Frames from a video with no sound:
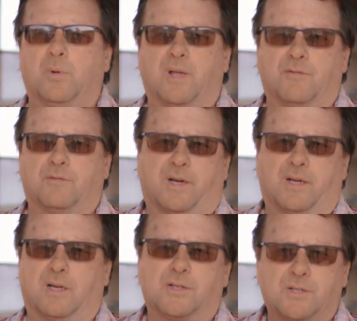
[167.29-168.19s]
have
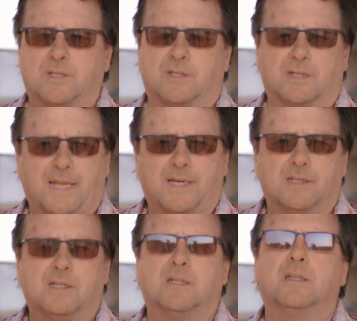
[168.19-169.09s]
regulations in
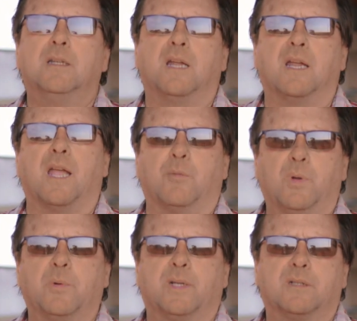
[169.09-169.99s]
Canada, and
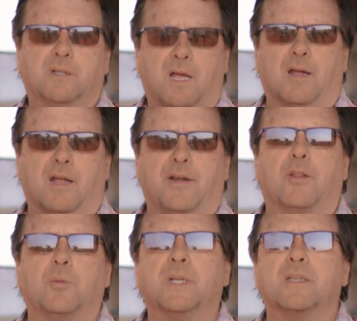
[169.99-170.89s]
we went
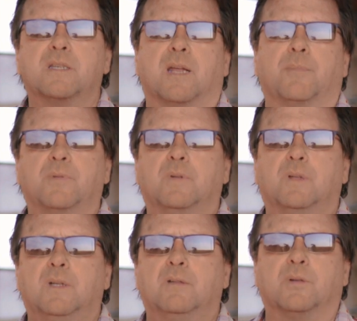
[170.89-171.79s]
another big step
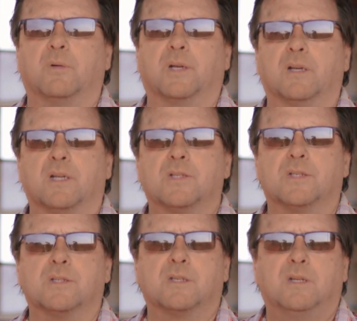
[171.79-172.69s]
for
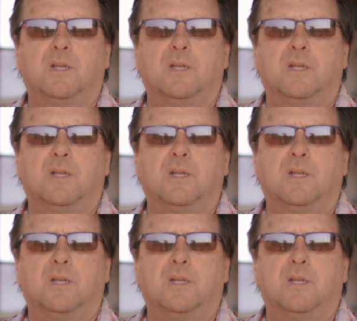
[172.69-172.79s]
regulations